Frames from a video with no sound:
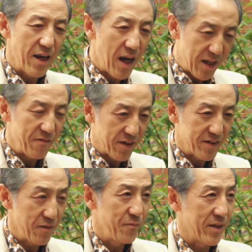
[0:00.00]

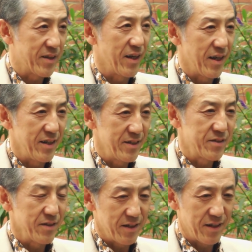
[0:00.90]
ineffective, but
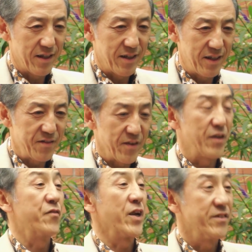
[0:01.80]
it's
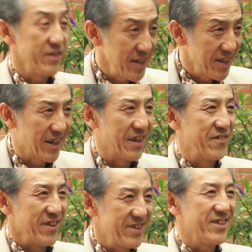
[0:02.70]
very friendly kind
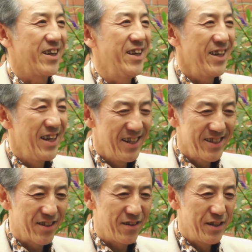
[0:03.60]
of things.
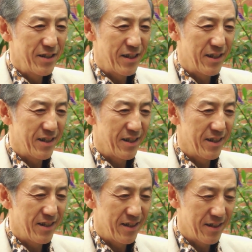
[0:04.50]
So
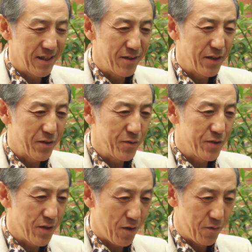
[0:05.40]
in order to
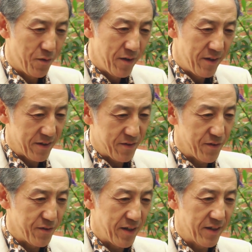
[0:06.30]
show the
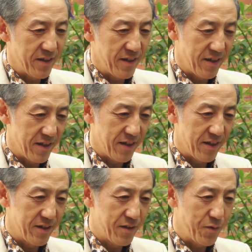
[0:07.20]
student
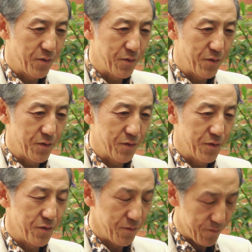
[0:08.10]

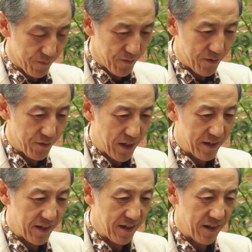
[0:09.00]
to
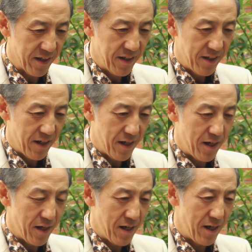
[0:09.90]
get an
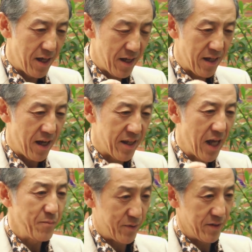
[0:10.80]

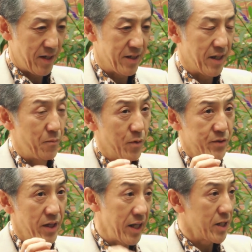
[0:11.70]
apt and the
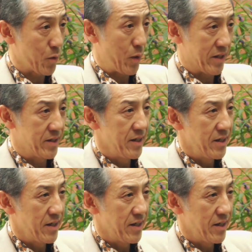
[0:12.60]
most adequate